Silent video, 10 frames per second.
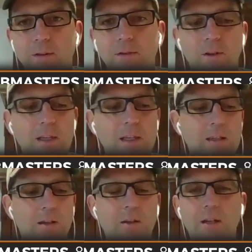So they need
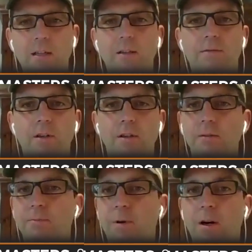to look like they're further
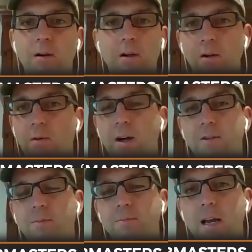enough apart. Why
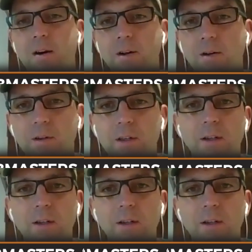does it matter, Nolan?